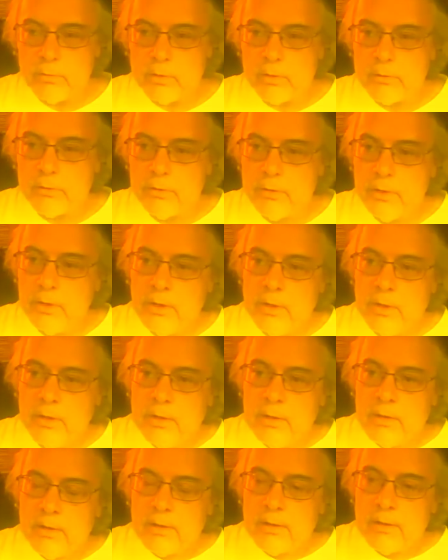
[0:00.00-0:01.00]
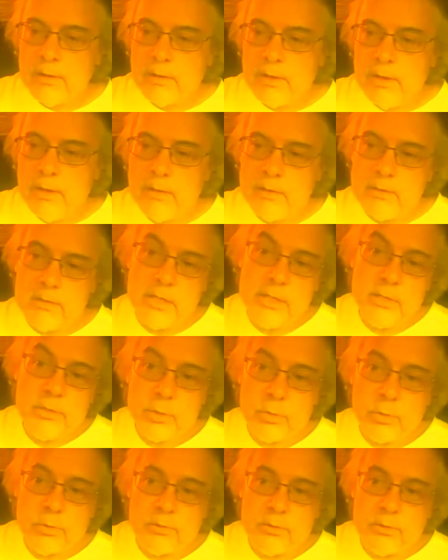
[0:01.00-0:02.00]
with. Uh, he had
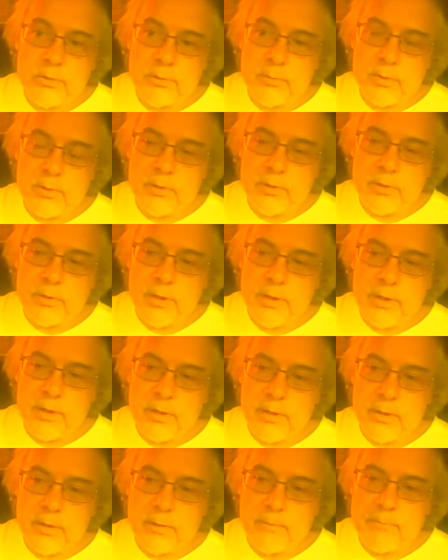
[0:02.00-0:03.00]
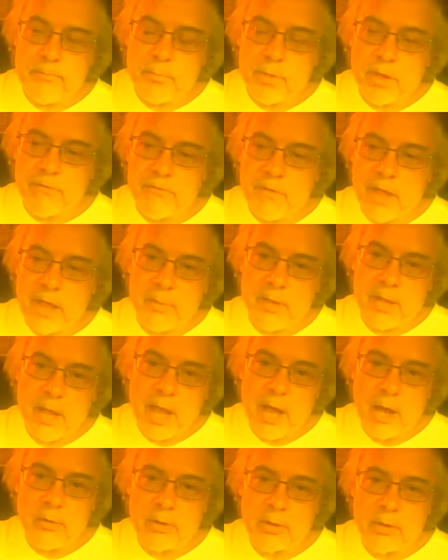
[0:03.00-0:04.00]
detoured them on a, uh, a family
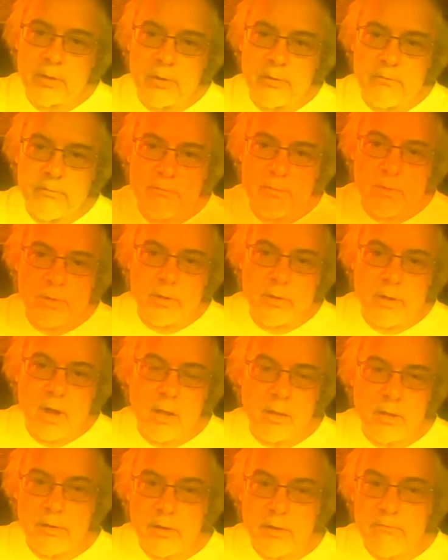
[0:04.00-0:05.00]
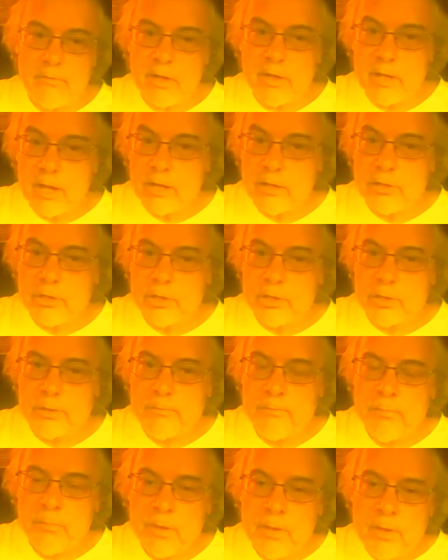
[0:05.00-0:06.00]
outing on a, on a holiday
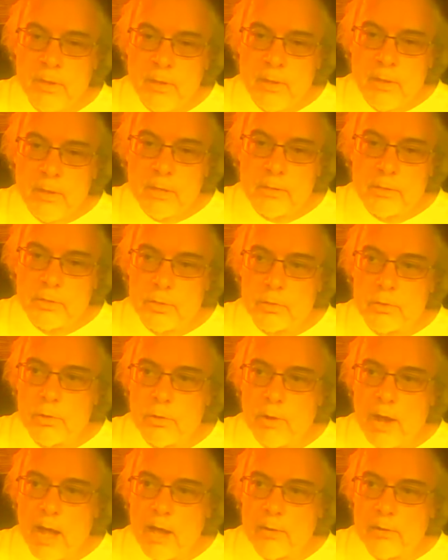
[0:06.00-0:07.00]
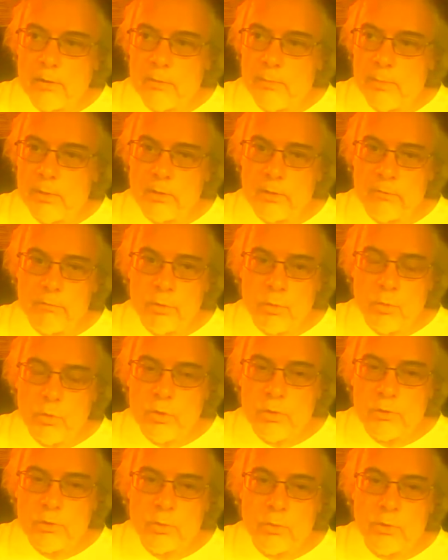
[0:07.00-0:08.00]
vacation, and took her out in the middle of the
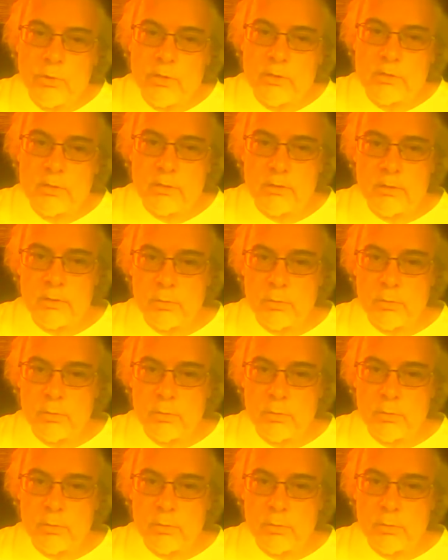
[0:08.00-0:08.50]
woods where he said